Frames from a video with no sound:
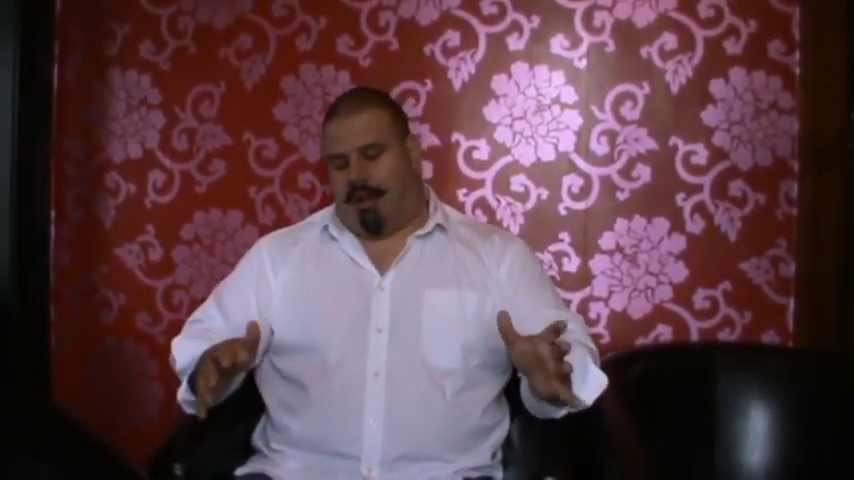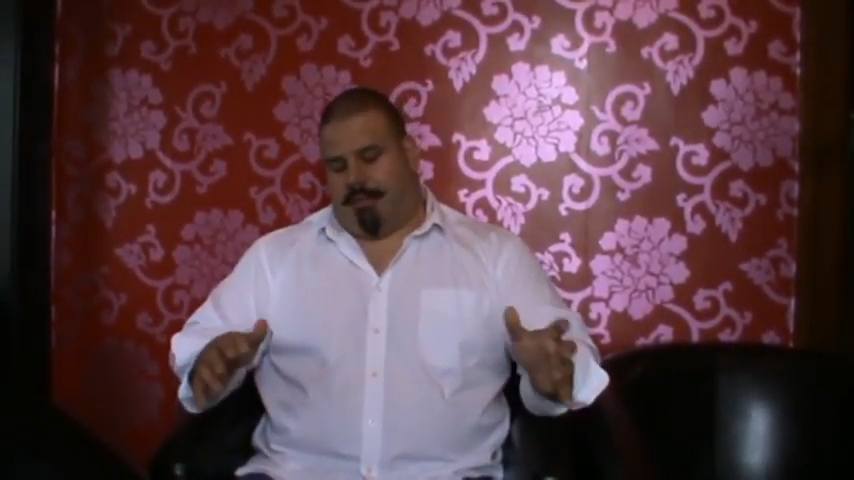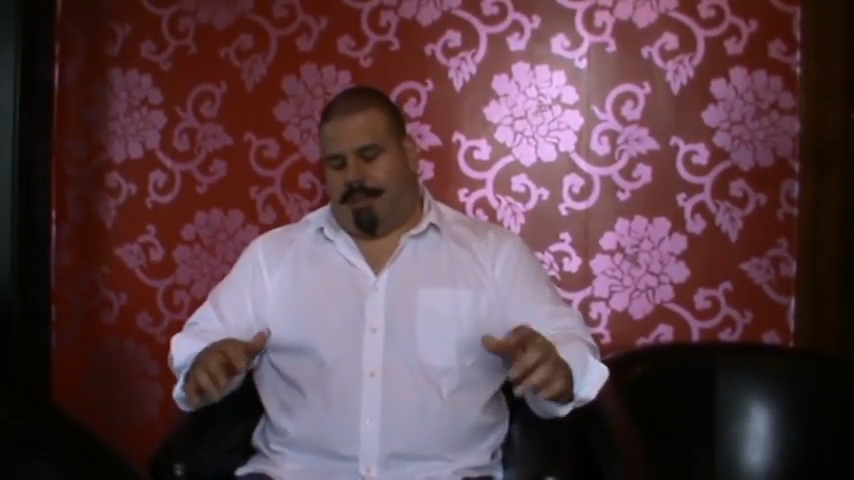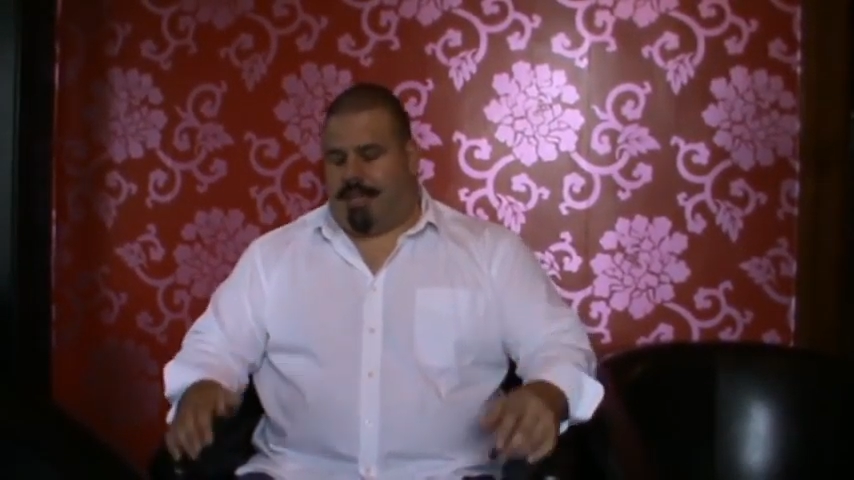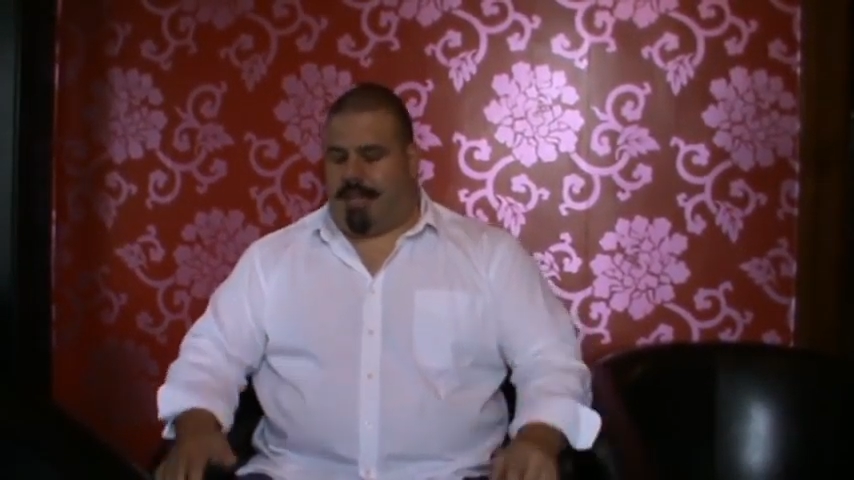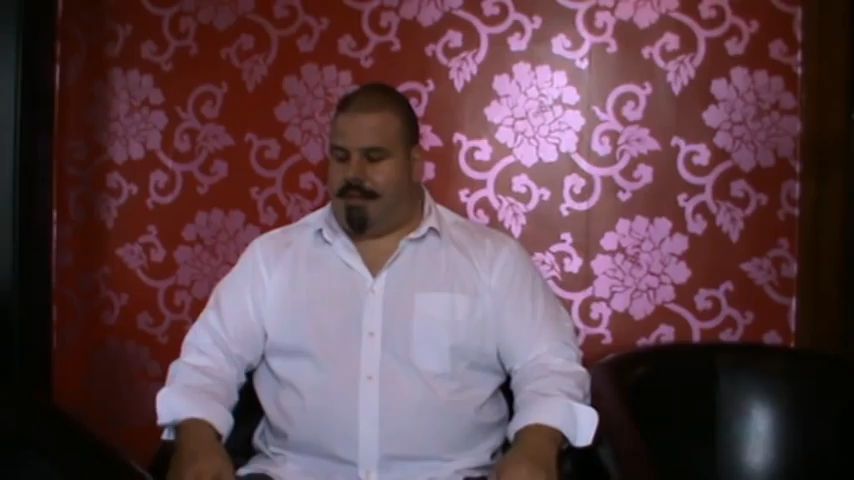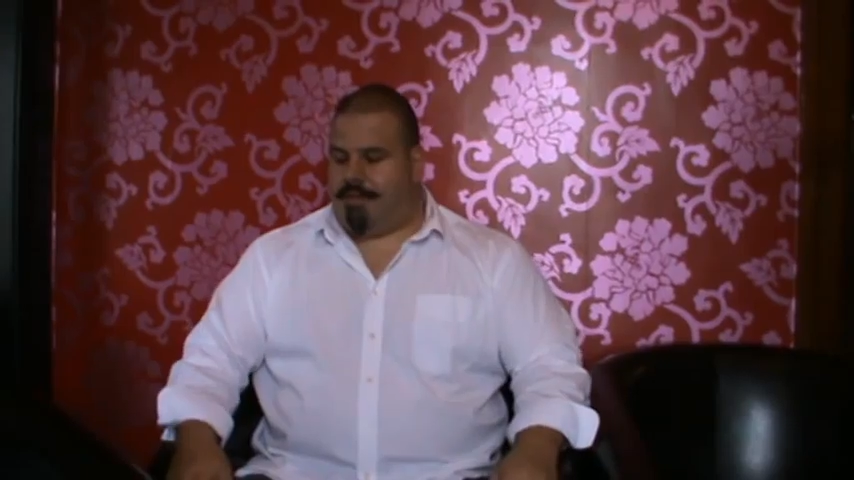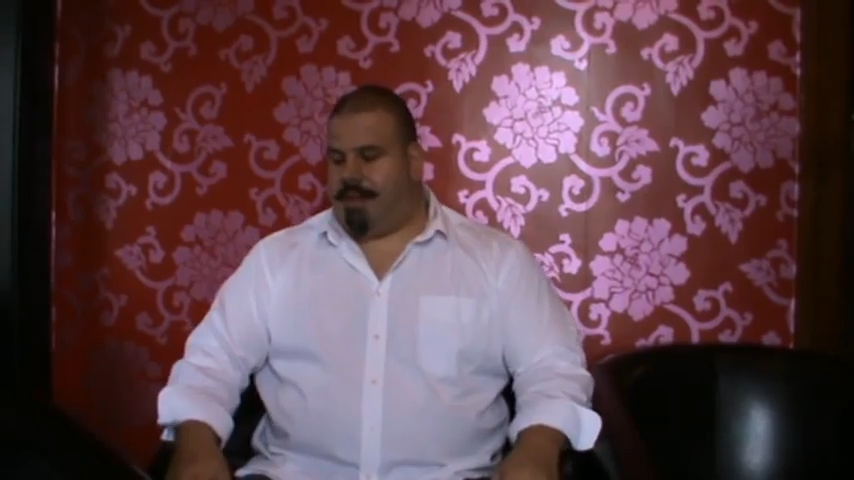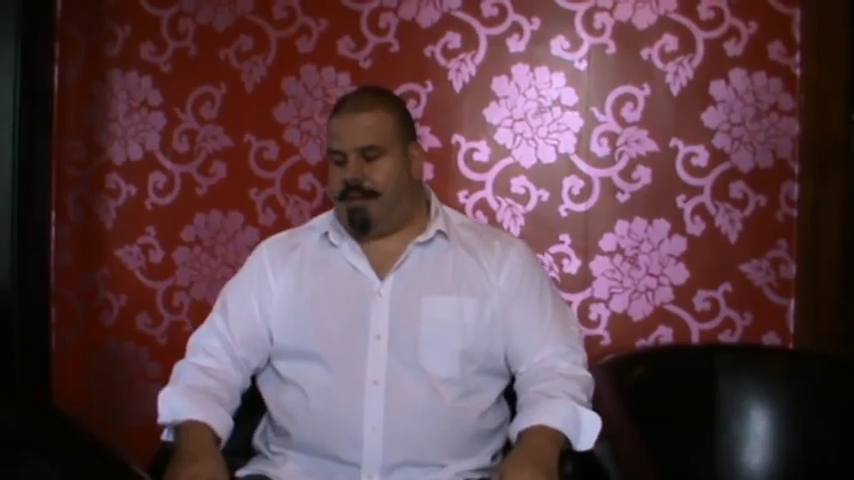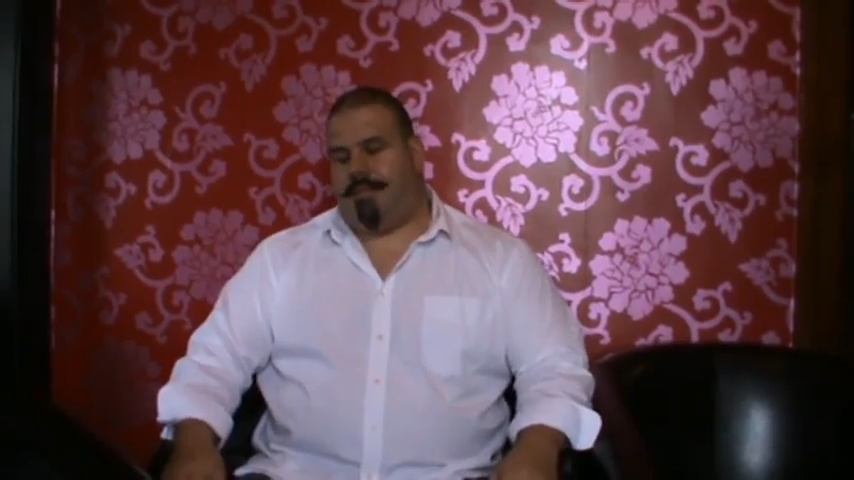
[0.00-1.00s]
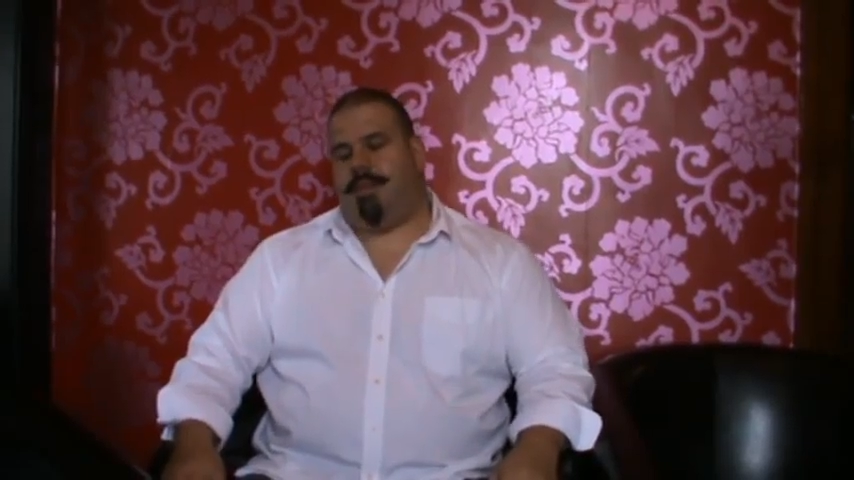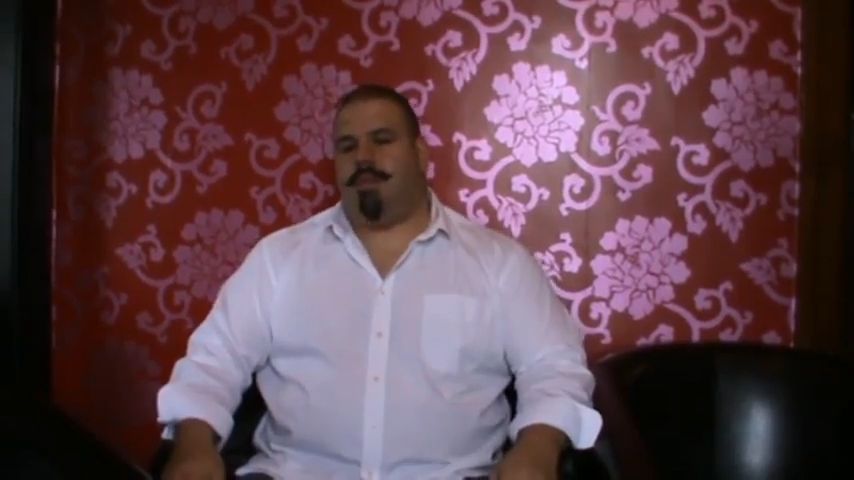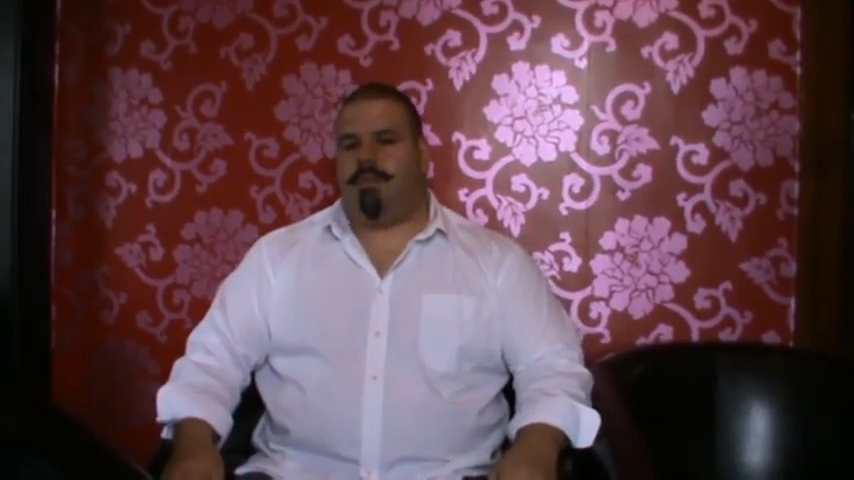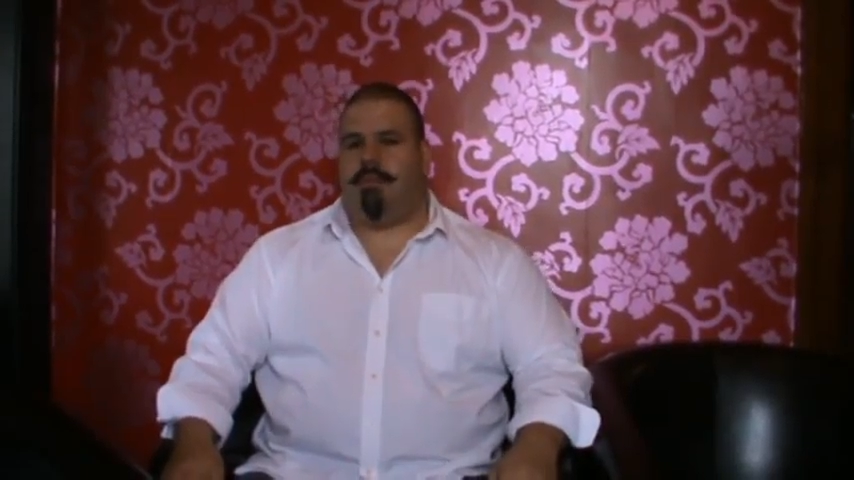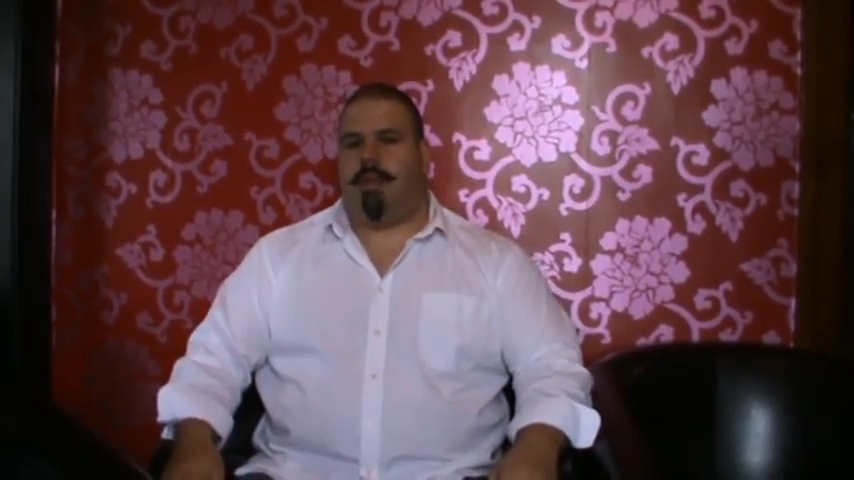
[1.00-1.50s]
I'll be covering a
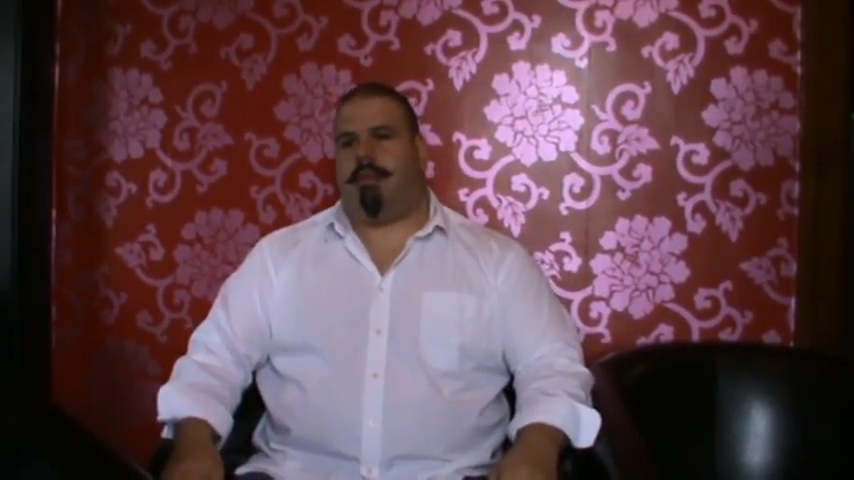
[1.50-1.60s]
few